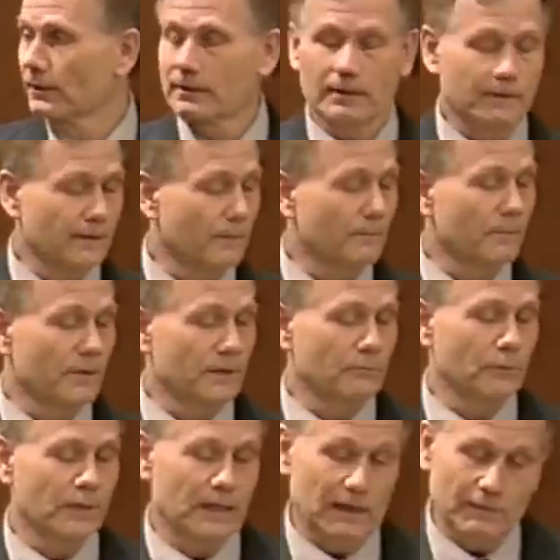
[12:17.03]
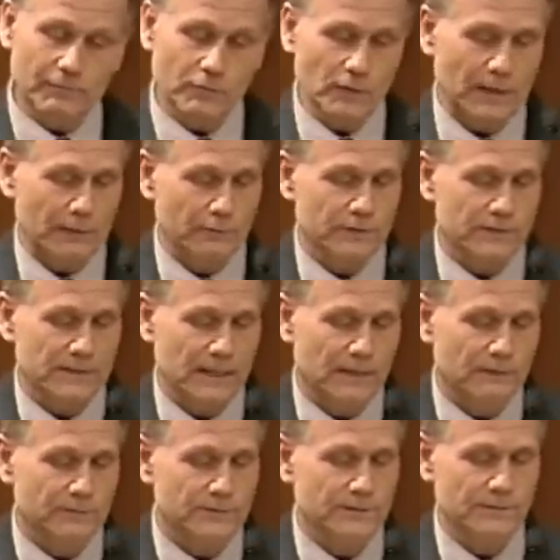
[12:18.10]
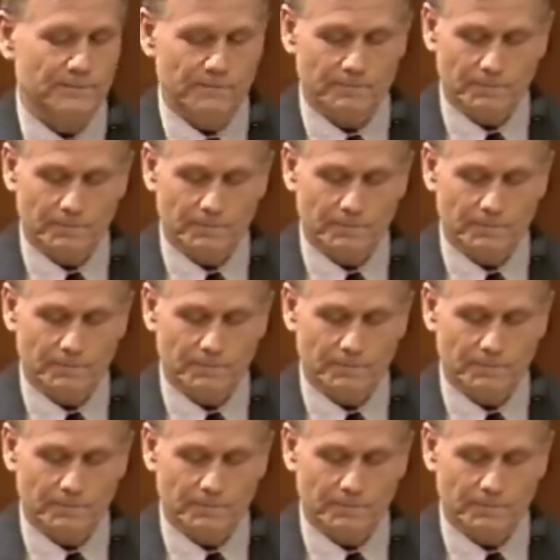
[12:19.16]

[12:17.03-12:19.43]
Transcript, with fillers: um, that we have for louder sounds.